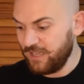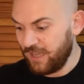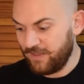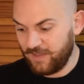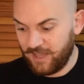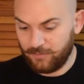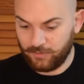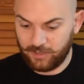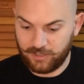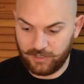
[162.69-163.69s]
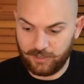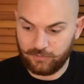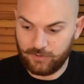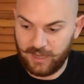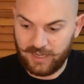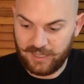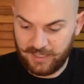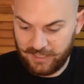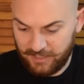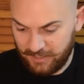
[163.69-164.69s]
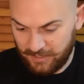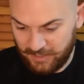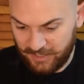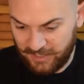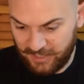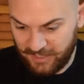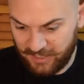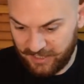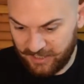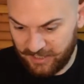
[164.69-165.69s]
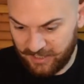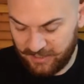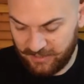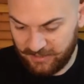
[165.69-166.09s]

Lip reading: and then we're gonna go right in here.